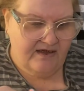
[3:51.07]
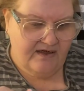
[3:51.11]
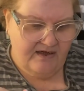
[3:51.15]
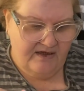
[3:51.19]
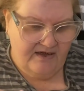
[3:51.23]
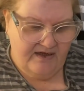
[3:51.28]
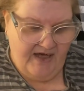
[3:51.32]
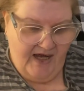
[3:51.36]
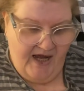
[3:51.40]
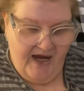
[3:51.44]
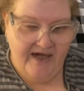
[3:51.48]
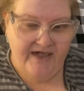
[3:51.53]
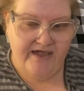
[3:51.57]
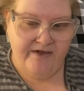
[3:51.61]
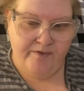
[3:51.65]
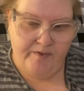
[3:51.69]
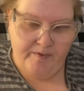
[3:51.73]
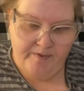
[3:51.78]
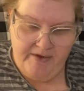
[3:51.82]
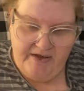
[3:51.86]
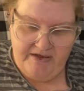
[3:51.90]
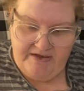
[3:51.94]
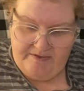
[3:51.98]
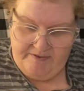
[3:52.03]
kind of
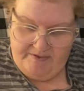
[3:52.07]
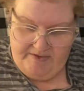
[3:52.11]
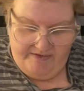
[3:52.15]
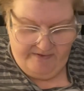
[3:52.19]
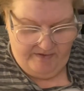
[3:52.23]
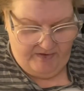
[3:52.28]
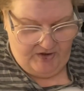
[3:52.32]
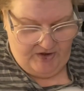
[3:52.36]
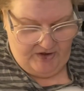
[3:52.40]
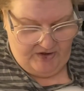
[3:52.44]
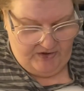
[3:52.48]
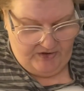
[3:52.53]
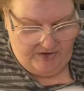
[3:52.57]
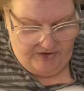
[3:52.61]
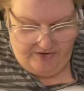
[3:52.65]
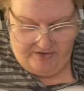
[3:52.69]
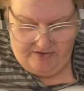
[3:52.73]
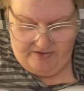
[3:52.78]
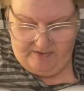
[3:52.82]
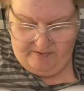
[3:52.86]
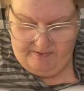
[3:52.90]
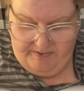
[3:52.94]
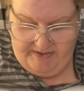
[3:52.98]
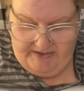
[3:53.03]
reminds me of a junk
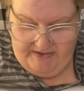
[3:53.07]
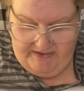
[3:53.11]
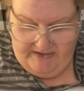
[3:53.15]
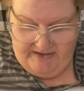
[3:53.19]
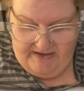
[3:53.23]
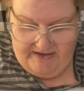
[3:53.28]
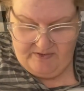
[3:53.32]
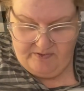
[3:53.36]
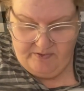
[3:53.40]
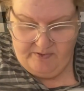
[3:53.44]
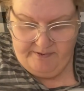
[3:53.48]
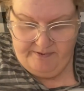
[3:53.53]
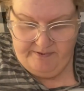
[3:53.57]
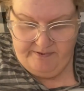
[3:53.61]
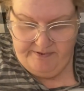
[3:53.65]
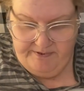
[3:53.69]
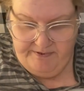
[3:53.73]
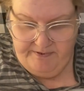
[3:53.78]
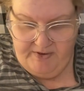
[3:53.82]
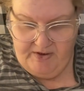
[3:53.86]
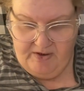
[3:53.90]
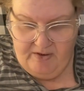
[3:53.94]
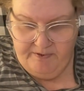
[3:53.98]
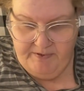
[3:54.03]
journal, but that's what,
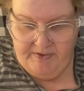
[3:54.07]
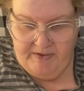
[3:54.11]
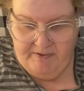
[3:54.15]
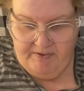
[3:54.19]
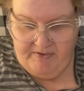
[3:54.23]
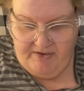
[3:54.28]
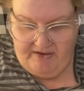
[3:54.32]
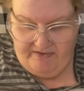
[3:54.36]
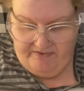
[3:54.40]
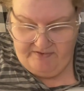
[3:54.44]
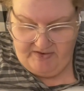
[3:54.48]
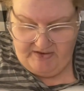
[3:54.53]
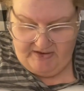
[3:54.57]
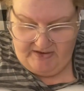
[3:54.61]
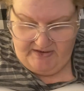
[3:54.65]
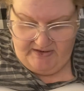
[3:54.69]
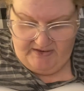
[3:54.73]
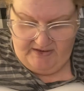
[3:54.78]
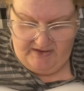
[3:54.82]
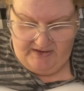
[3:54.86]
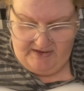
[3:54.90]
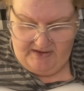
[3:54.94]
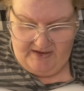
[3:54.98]
you know, people have done.